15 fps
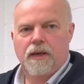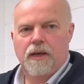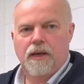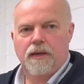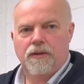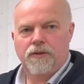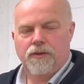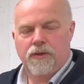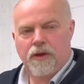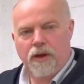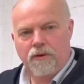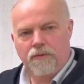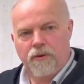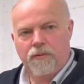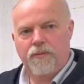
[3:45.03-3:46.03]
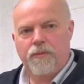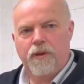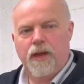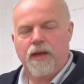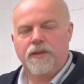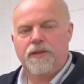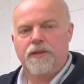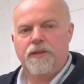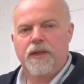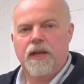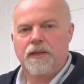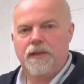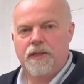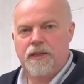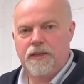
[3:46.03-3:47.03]
And I rub the edges
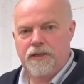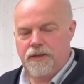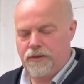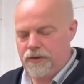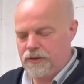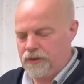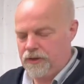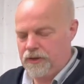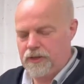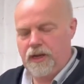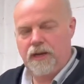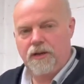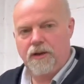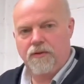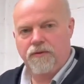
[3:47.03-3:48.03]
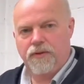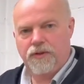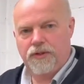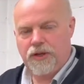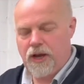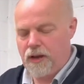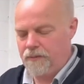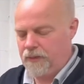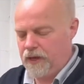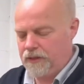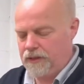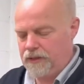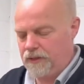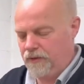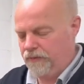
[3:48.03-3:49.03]
against each other to take off the sharp
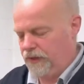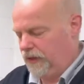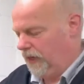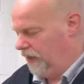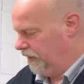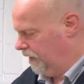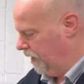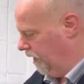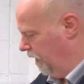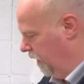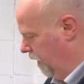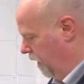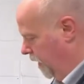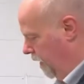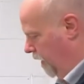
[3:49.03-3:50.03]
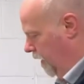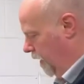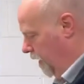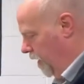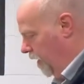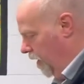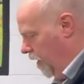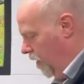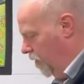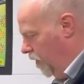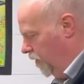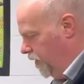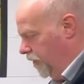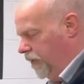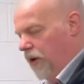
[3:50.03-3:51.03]
edges off the glass.
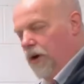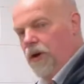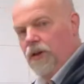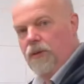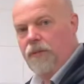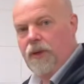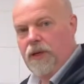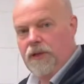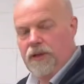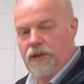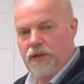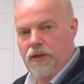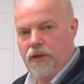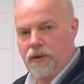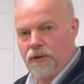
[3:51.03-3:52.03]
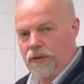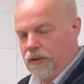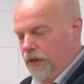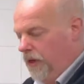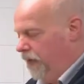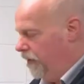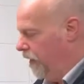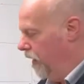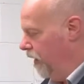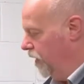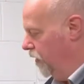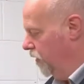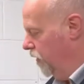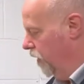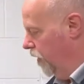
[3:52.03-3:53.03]
Once I've got all the pieces cut, then I
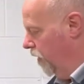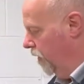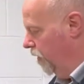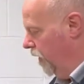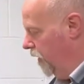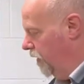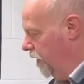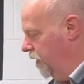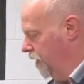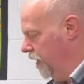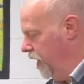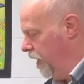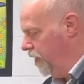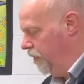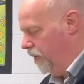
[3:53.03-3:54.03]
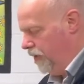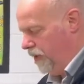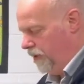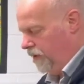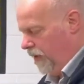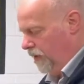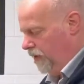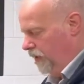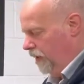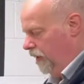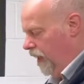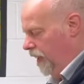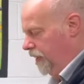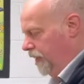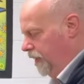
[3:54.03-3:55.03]
can join the pieces together with a special
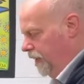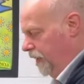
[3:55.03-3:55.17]
lead.